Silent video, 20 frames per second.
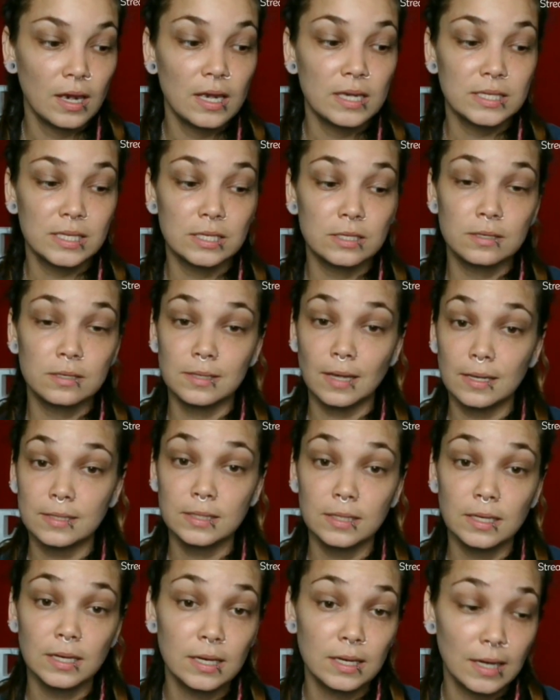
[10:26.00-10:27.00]
Since
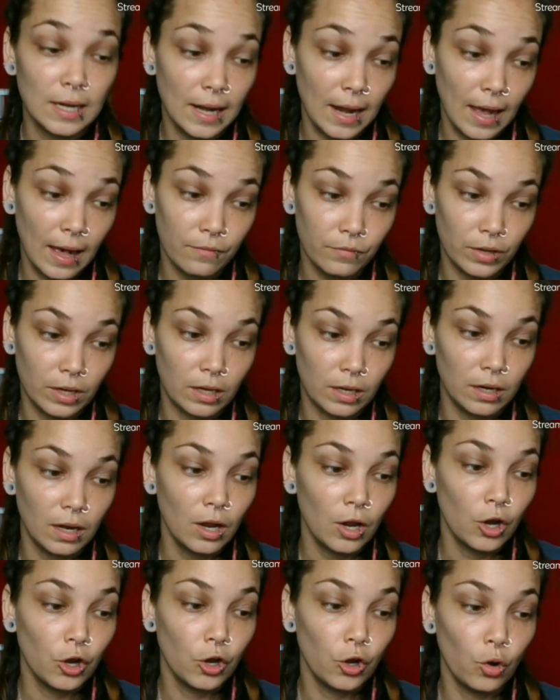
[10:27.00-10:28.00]
2011,
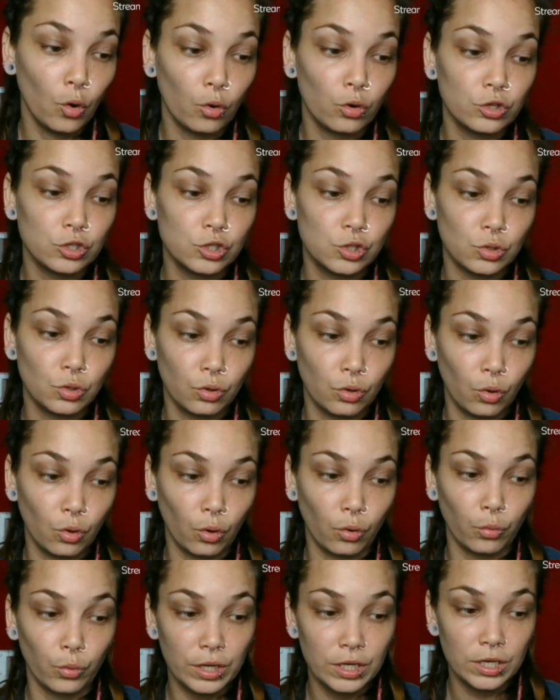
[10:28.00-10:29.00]

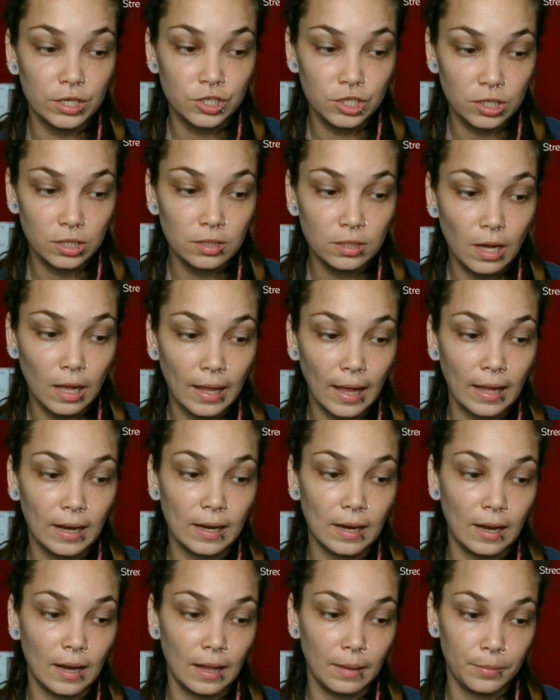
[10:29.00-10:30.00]
Norwegian
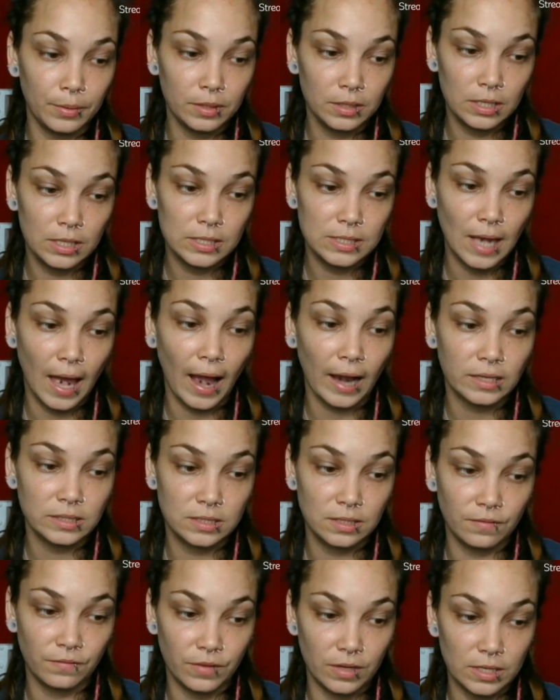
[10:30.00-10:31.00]
and Lebanese
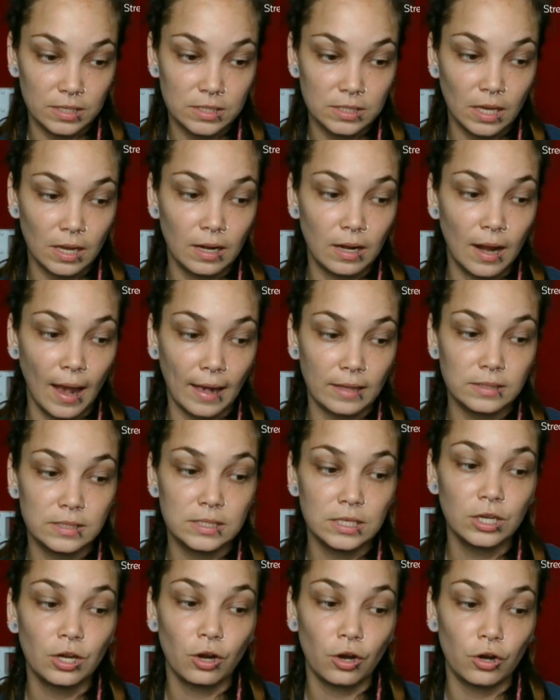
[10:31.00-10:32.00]
activist
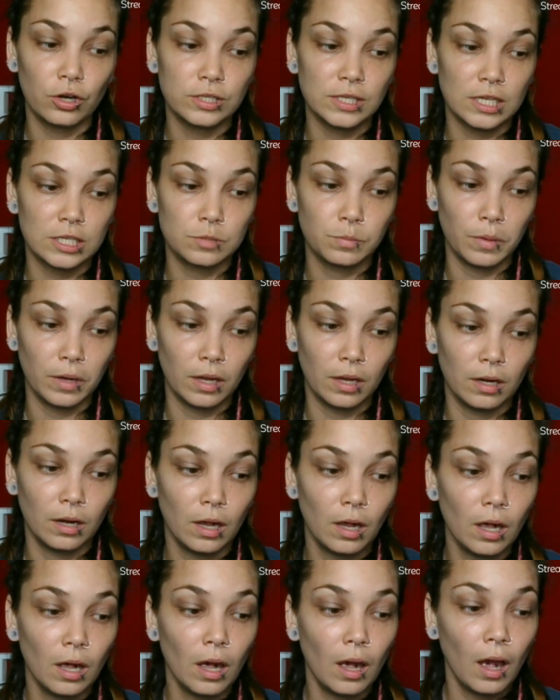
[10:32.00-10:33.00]
Nancy Hirsch has been
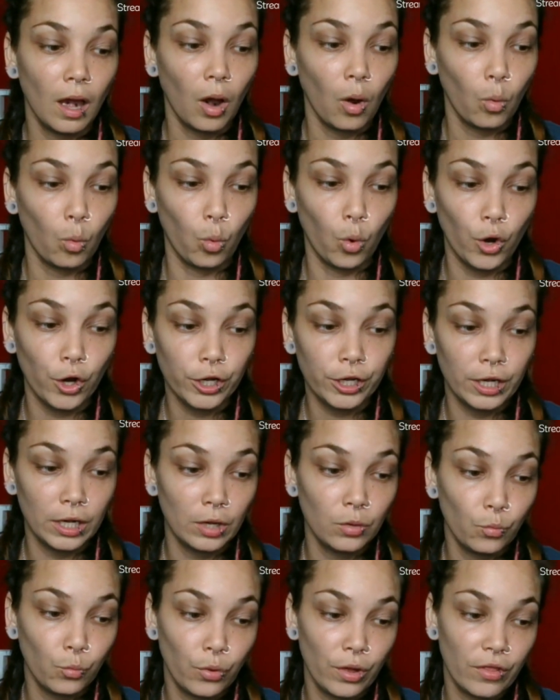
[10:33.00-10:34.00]

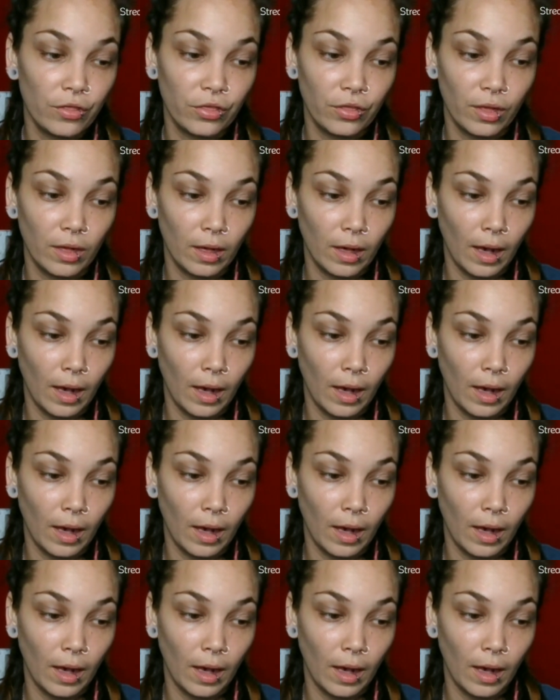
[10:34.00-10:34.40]
working with